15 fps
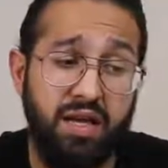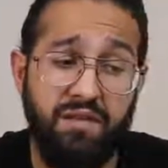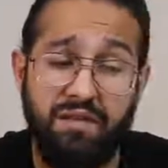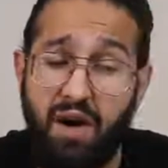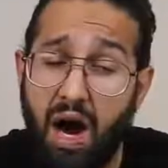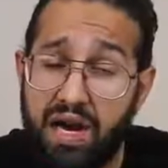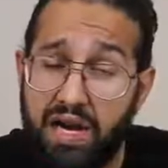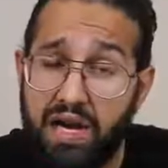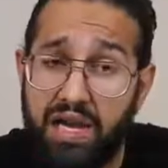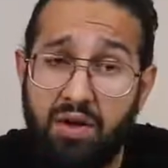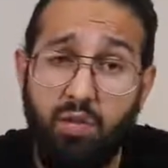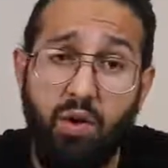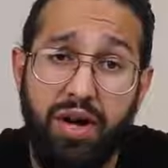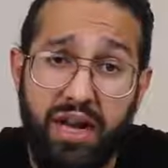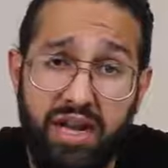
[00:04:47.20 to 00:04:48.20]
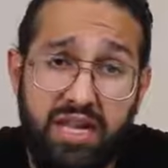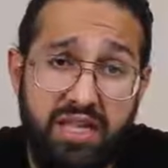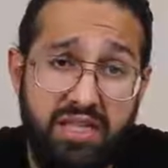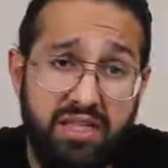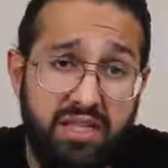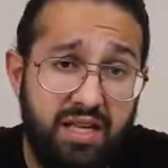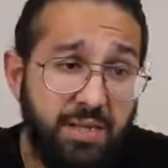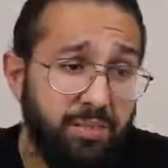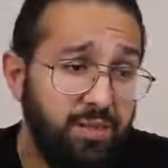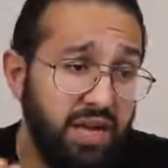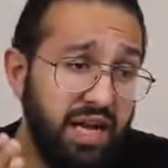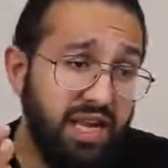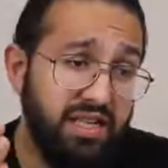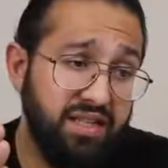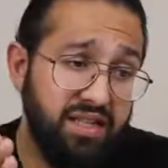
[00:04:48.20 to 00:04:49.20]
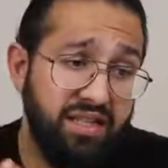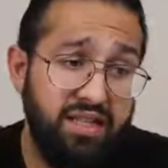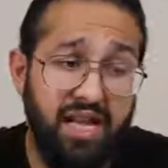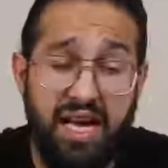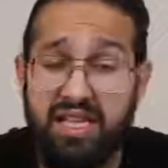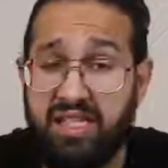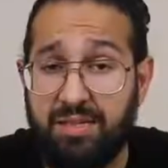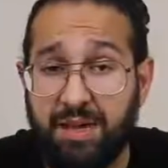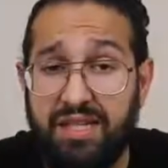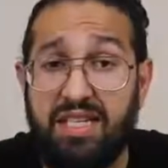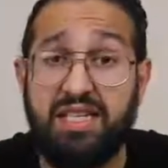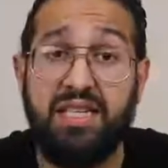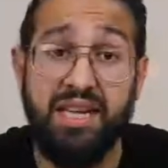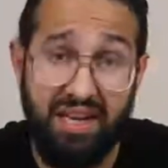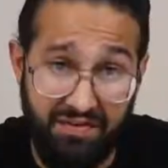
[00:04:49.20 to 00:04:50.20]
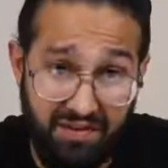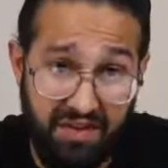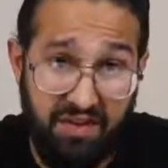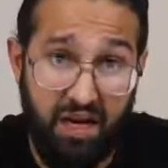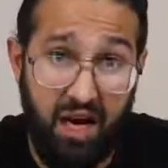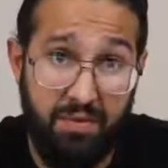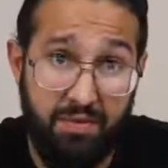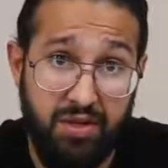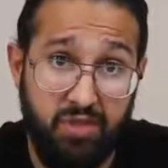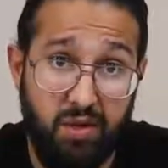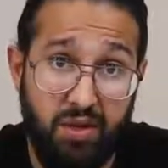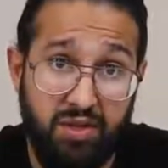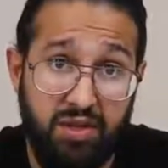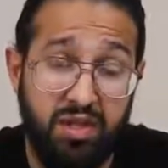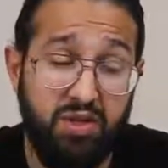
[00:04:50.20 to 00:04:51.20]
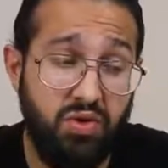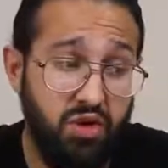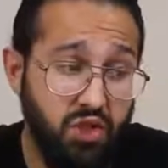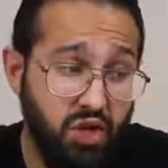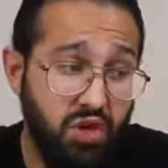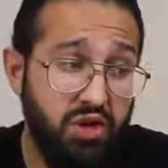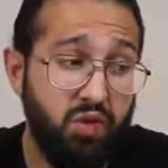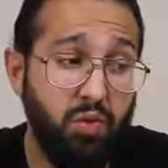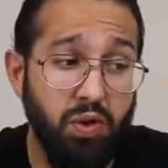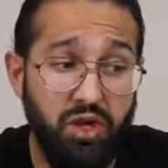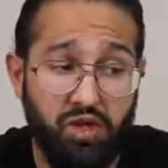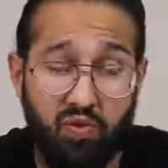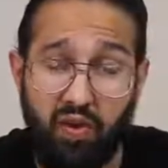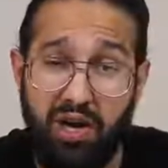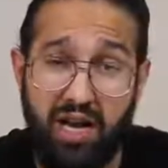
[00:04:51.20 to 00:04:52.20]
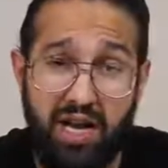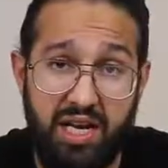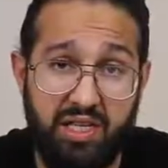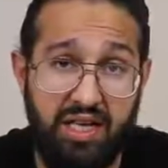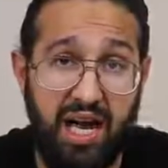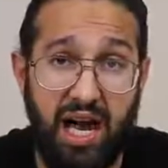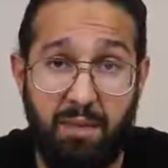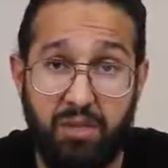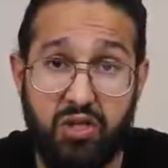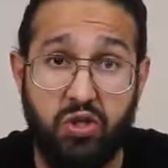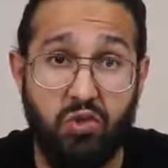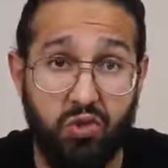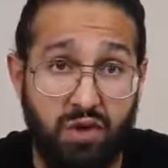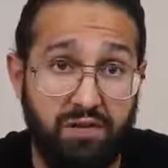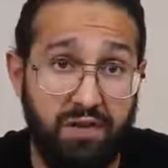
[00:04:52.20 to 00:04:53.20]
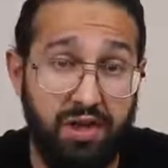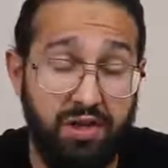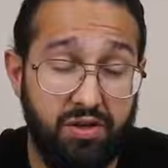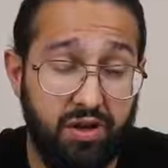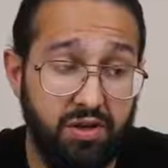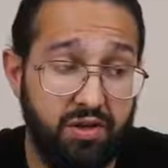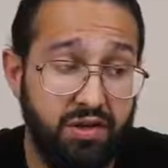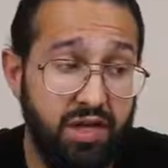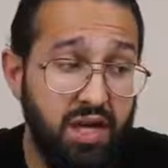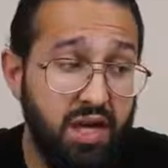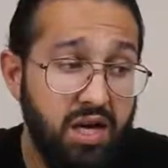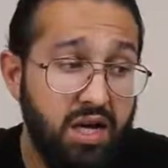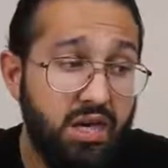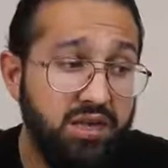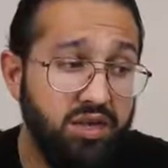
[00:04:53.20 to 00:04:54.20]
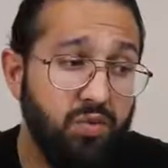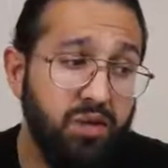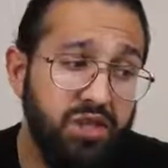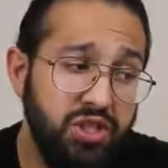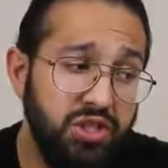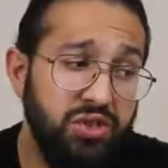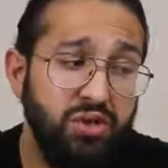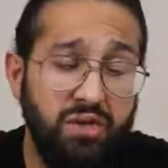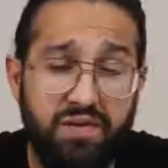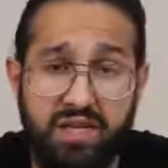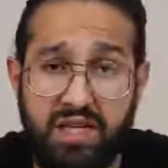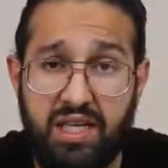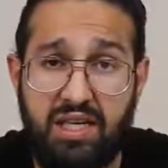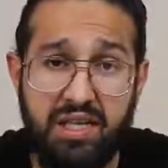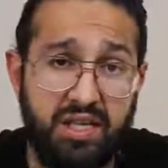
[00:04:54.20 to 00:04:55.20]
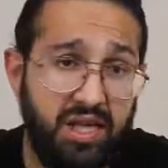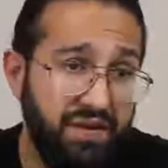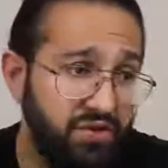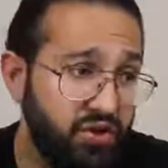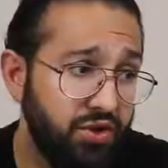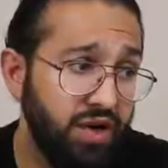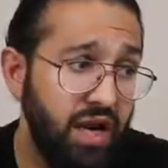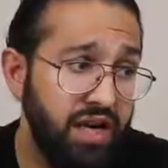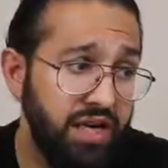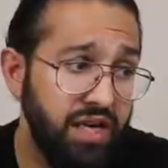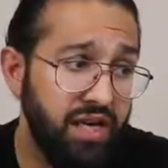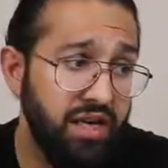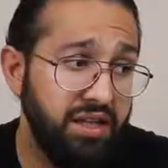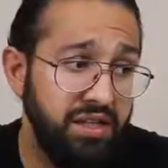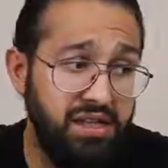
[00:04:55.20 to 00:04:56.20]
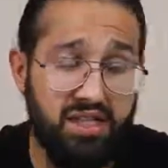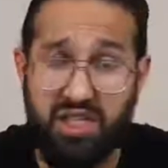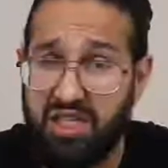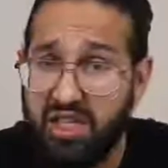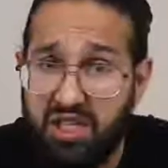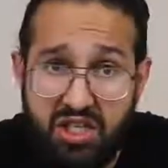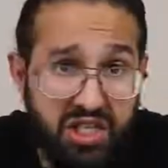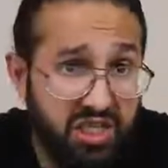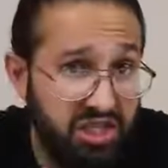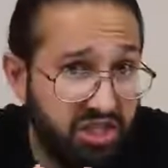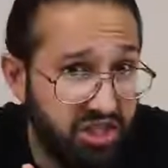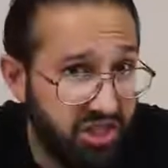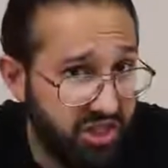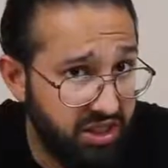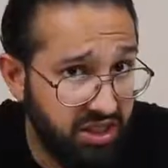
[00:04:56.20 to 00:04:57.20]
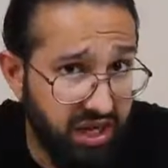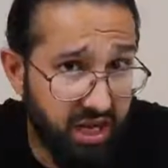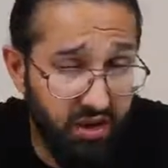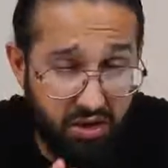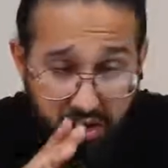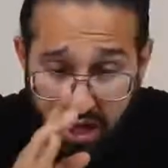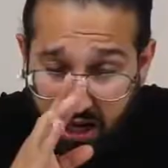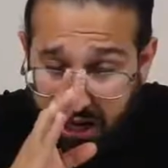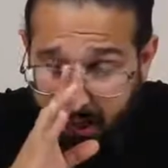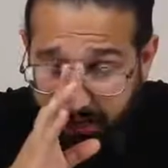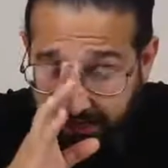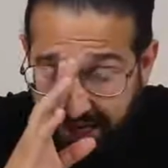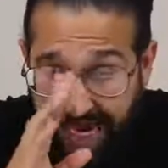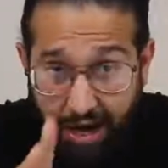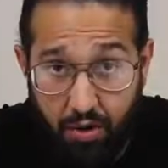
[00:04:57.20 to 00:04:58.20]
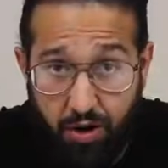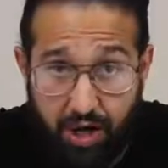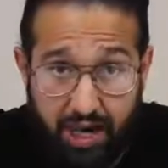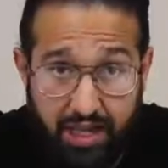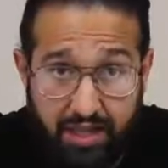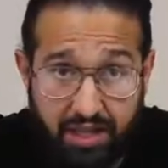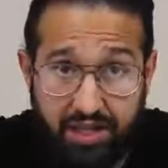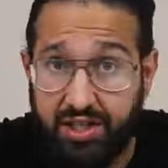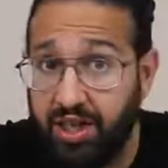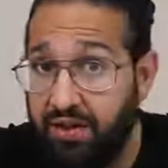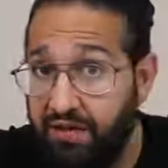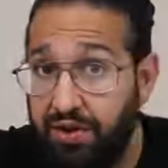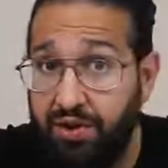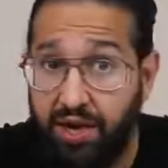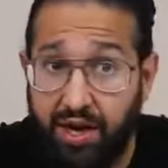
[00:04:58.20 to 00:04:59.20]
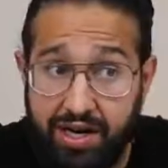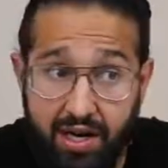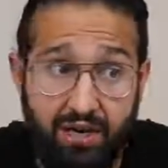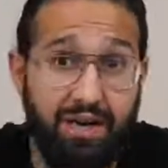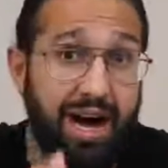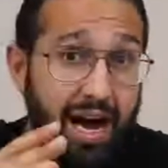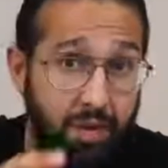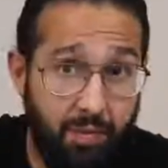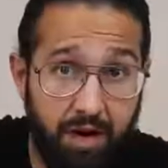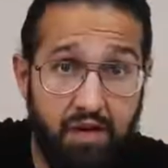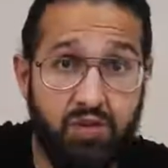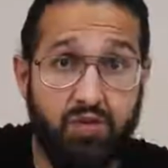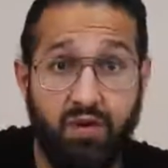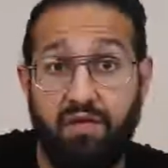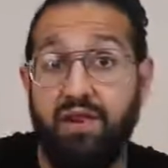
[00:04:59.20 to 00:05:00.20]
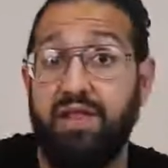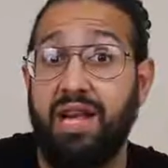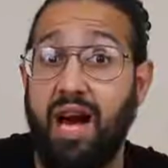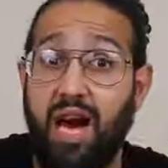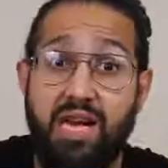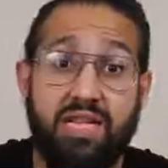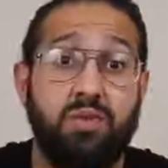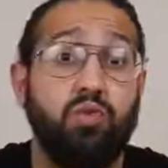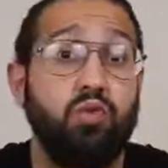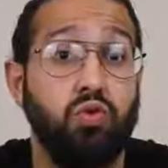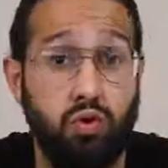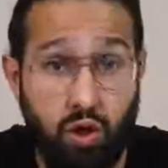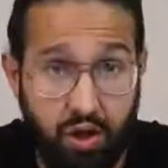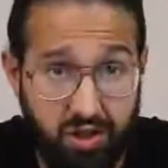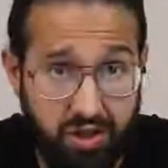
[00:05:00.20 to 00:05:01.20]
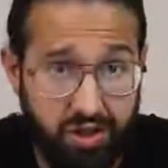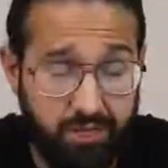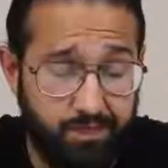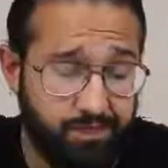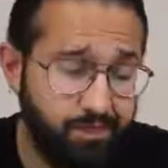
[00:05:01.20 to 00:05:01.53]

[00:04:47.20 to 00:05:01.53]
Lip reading: finally what it is the estimated delivery time as well. So this will show you which one it is and how much it will roughly cost. So once you obviously, this gives you an idea. This is just a calculator to give you an idea of how much roughly that item will cost.